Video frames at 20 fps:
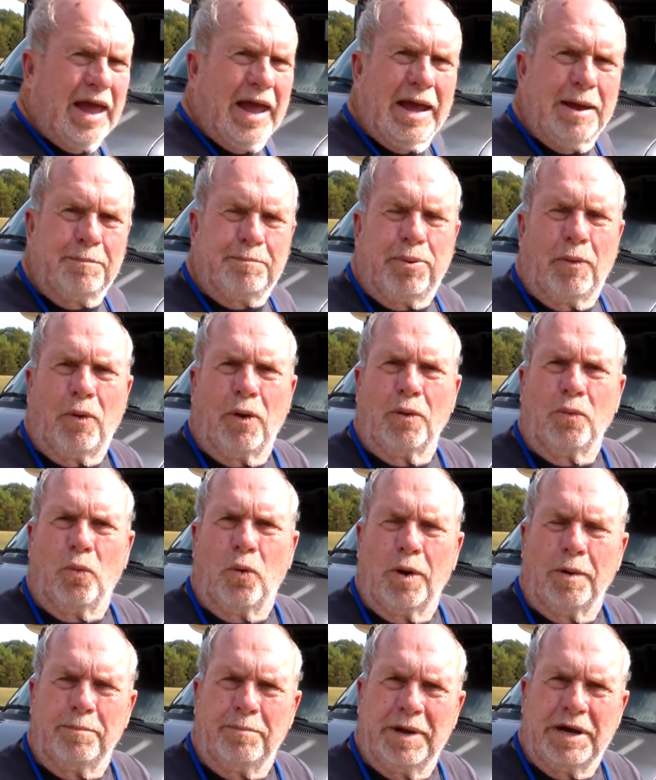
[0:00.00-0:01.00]
the
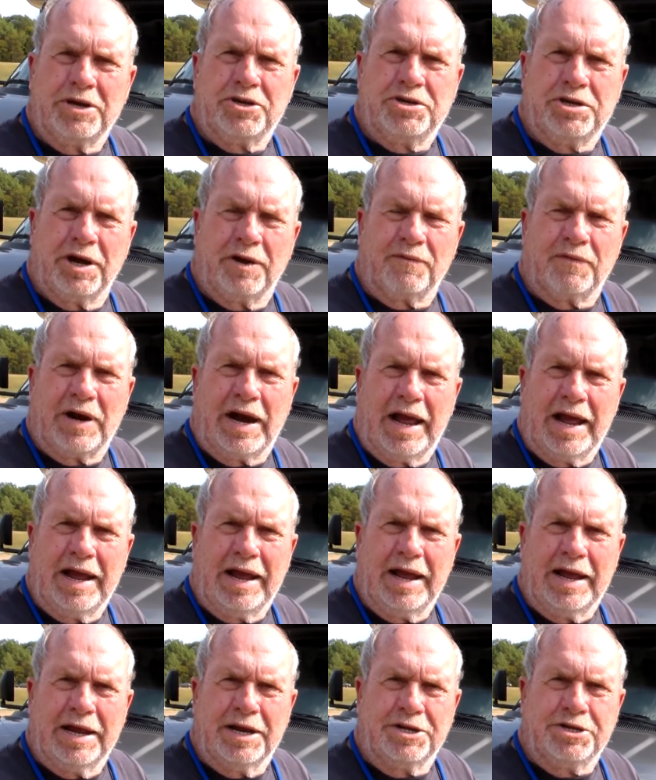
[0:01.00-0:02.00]
8.1 big
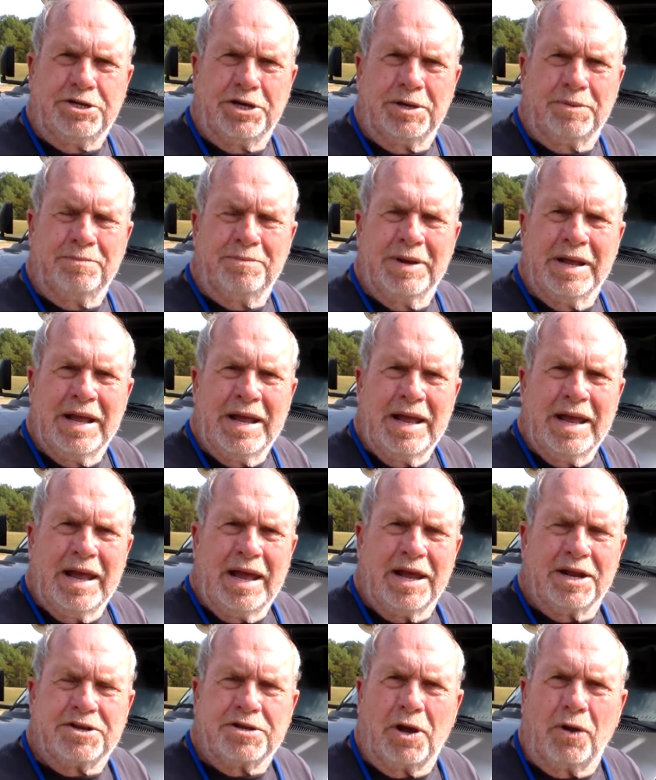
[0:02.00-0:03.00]
Chevrolet engine.
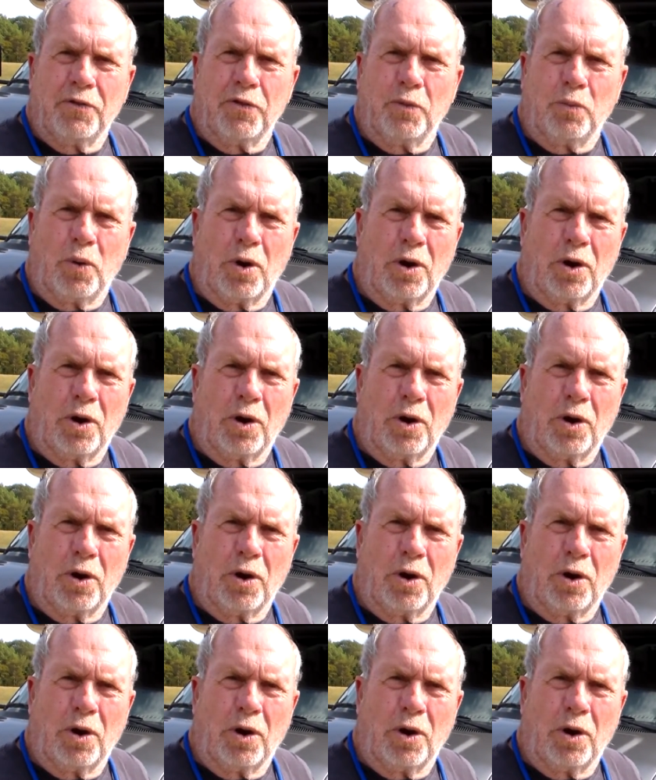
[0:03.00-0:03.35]
It's on the